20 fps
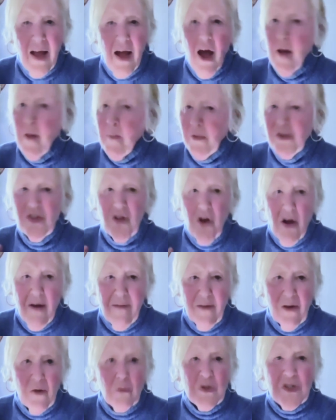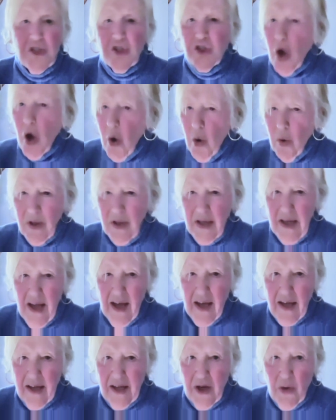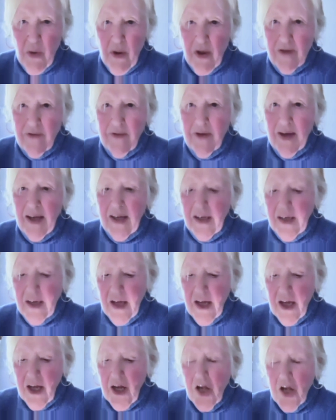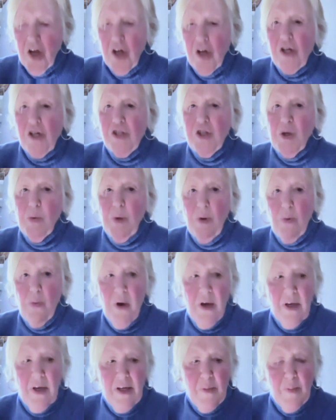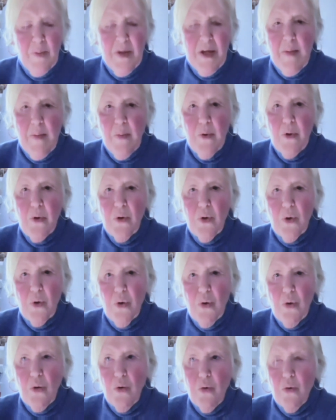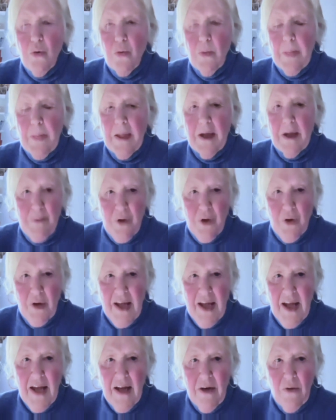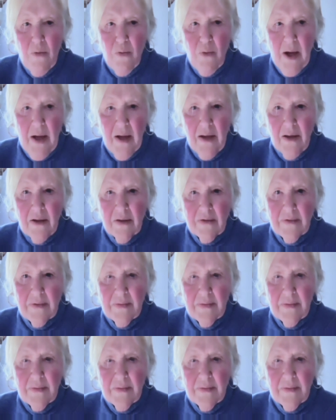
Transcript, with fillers: Almost all of it was totally highly qualified. So we wanted people who communicated well,